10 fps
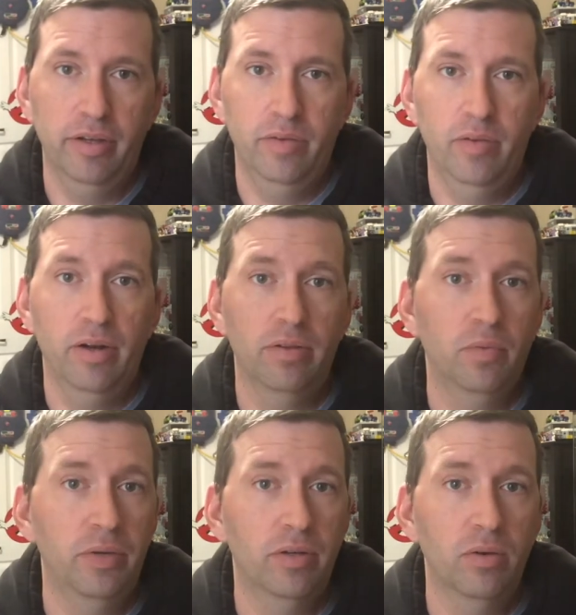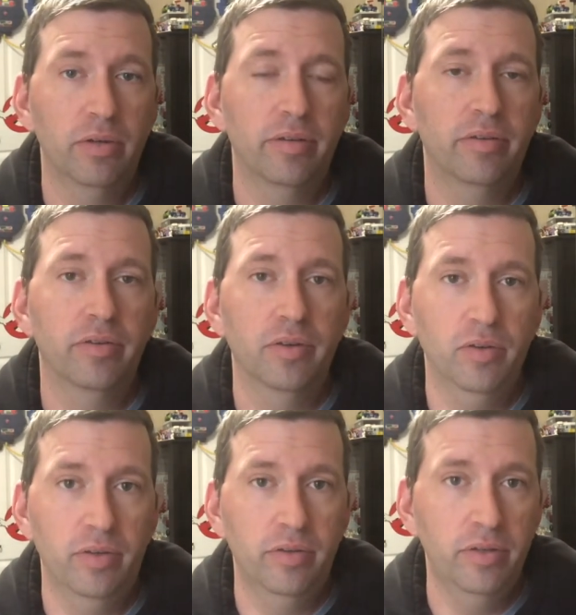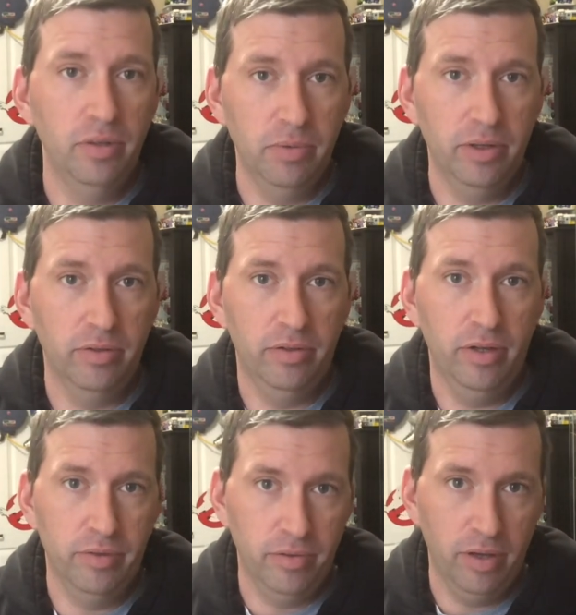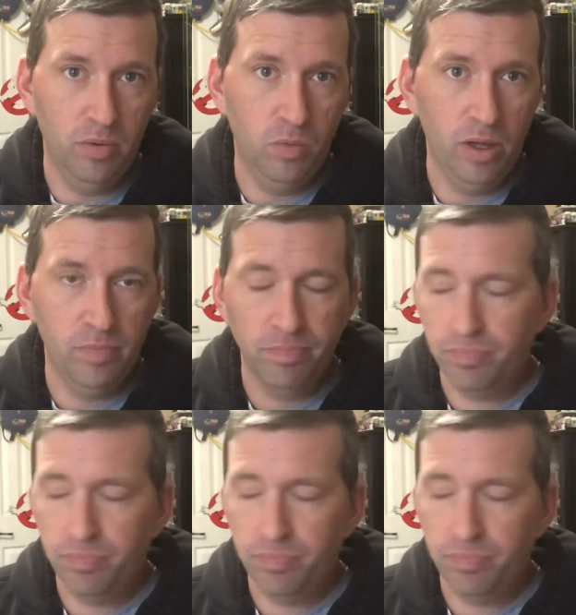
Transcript: is there that we don't necessarily see because it does cut away.